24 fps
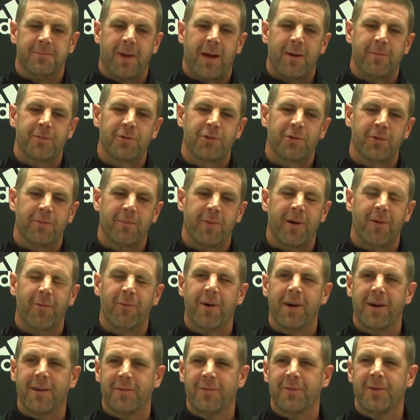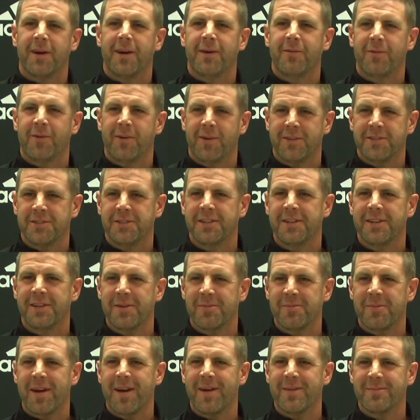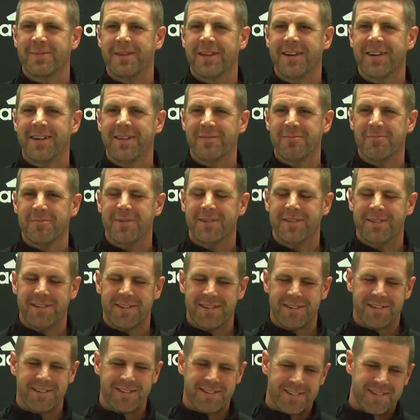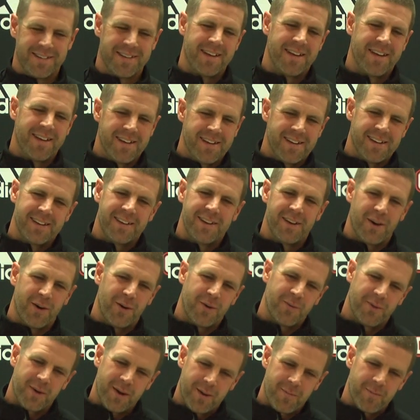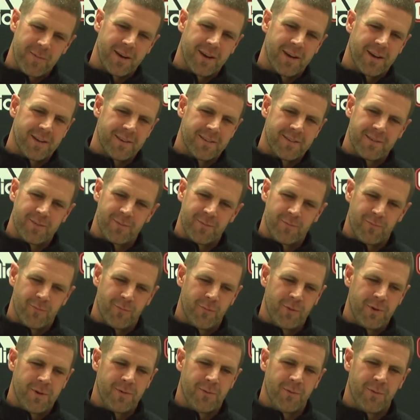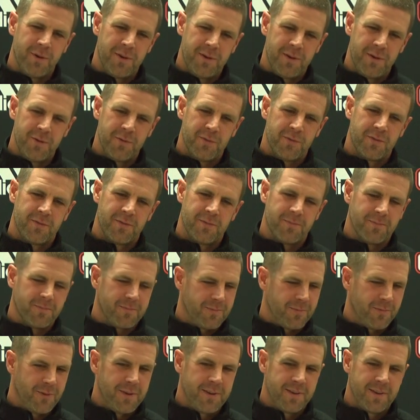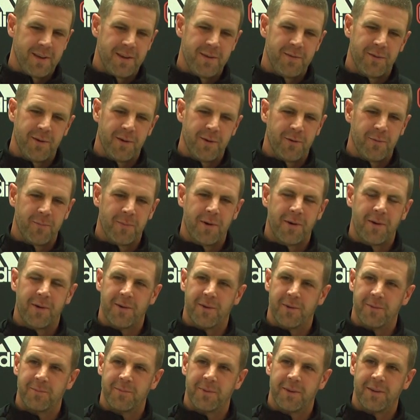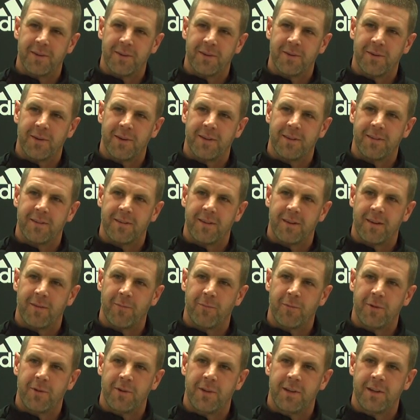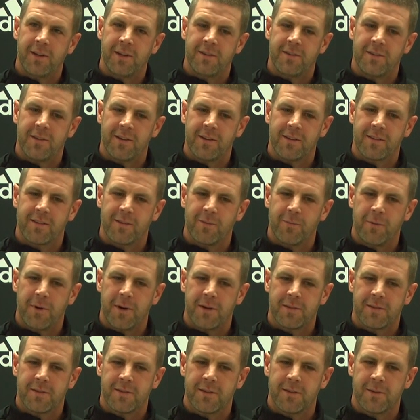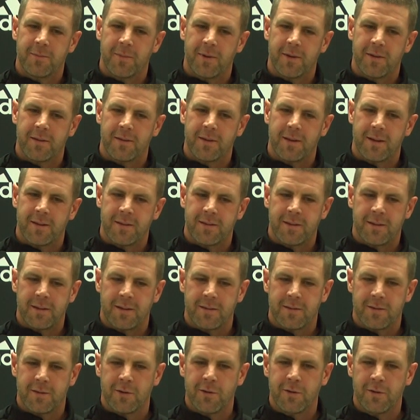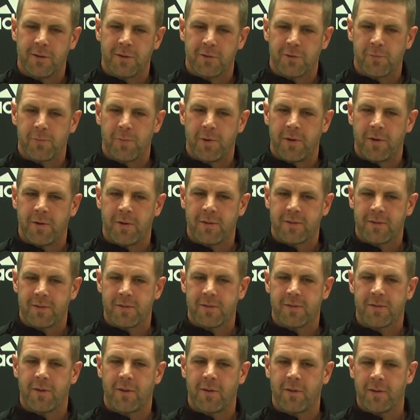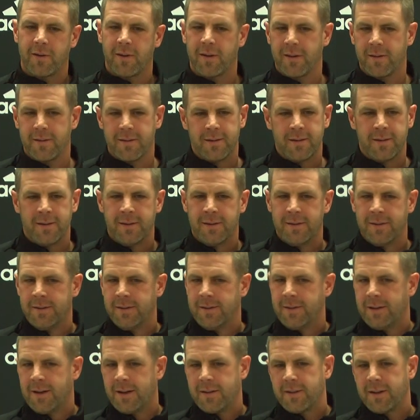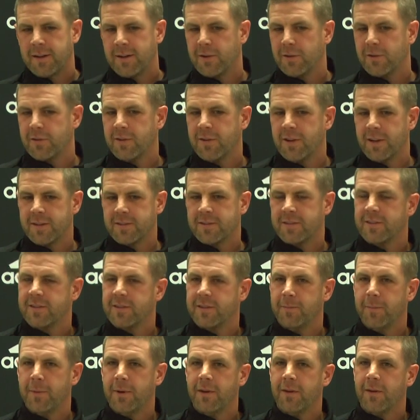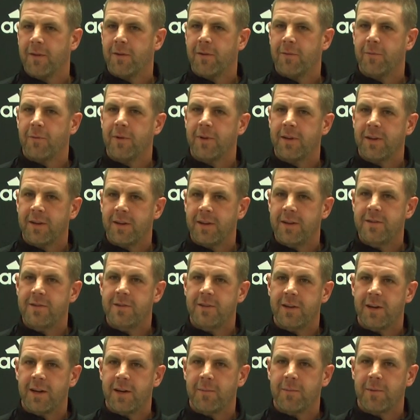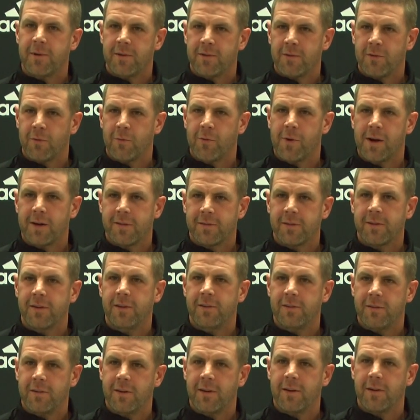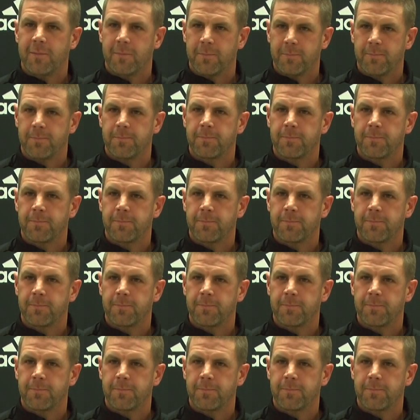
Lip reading: I'm sure my wife will have our agenda mapped out, but no, I mean, we TiVo them all, you know, and when you get a chance to watch them, I think it's a good experience, and certainly I think there's lessons to be learned within each game as you're watching each game.